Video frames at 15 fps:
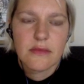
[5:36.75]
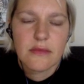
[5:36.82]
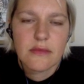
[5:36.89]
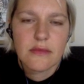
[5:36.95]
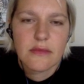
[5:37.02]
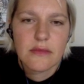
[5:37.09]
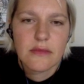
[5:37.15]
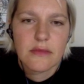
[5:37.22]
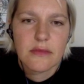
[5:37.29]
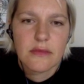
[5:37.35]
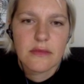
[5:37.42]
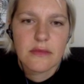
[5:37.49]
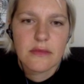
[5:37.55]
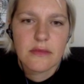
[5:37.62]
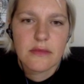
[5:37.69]

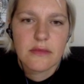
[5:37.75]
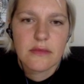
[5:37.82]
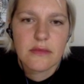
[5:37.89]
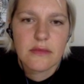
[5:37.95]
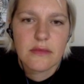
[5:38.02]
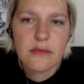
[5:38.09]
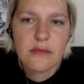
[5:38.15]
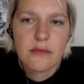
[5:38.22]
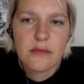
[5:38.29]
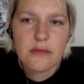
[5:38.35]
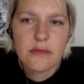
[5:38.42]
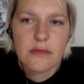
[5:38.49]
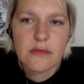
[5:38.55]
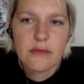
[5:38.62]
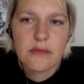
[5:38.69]

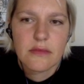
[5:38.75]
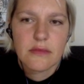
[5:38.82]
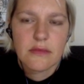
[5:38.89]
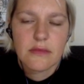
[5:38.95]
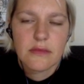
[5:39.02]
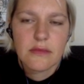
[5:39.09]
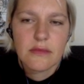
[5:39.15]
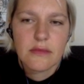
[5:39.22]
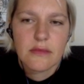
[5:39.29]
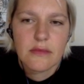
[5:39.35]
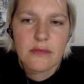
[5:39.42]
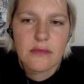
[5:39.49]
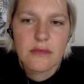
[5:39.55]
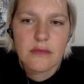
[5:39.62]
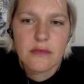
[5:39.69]

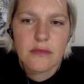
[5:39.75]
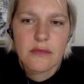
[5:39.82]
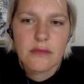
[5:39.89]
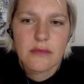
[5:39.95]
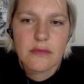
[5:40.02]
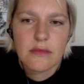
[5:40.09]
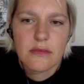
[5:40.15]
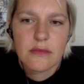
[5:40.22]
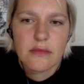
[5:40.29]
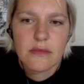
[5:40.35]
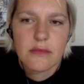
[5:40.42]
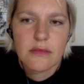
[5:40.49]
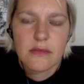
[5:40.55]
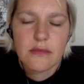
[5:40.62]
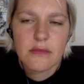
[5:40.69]

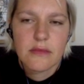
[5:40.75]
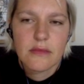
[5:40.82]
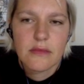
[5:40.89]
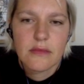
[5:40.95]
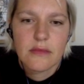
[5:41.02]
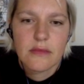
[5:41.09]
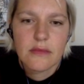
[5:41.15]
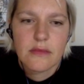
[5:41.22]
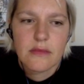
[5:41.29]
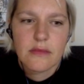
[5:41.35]
No words are spoken by the person on screen.